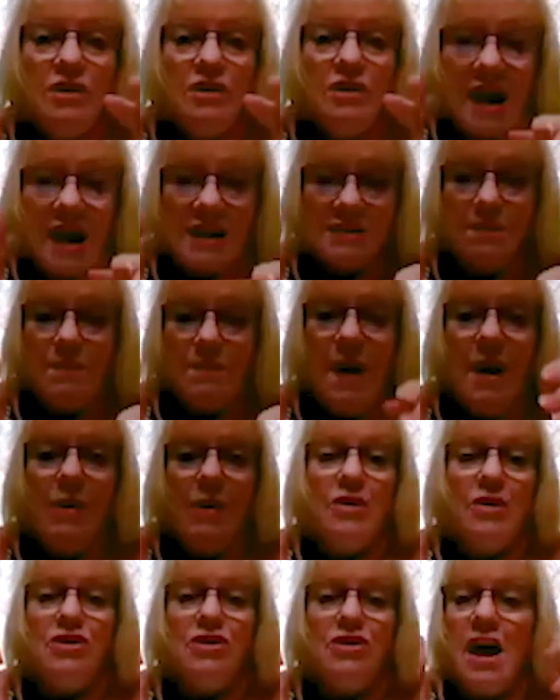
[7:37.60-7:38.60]
as a
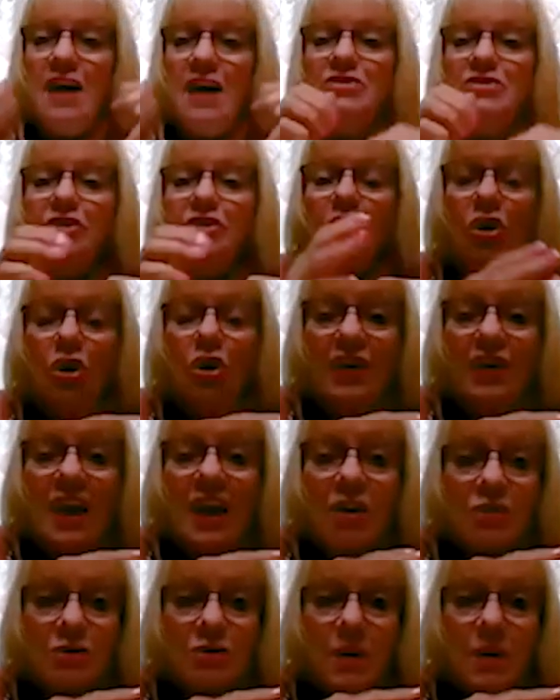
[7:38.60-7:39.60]
parent, you have to call the
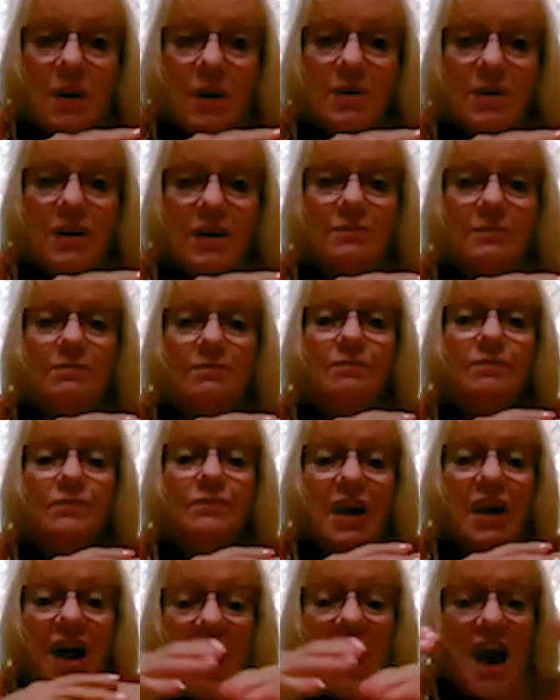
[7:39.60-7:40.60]
health department
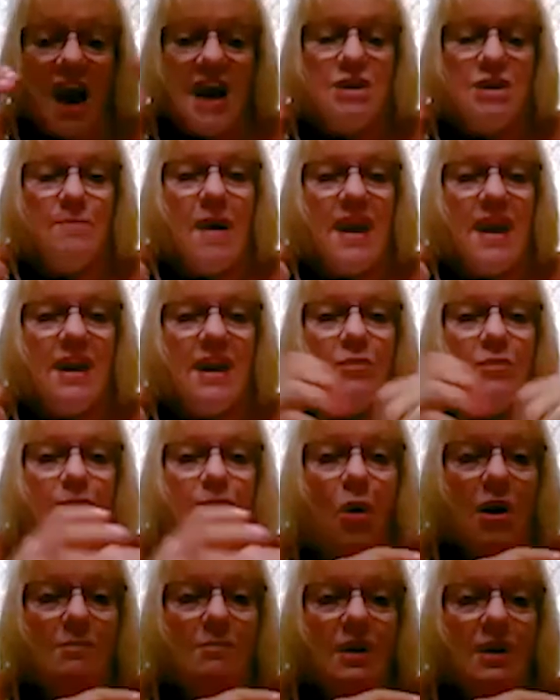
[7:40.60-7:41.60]
and you make an
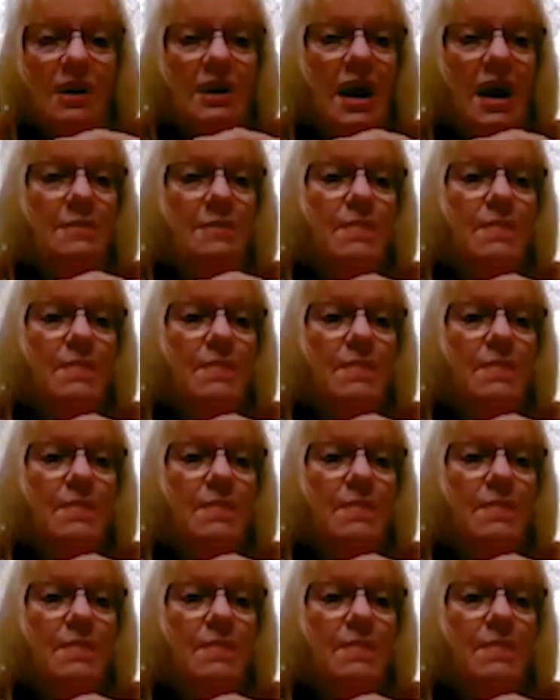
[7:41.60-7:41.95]
appointment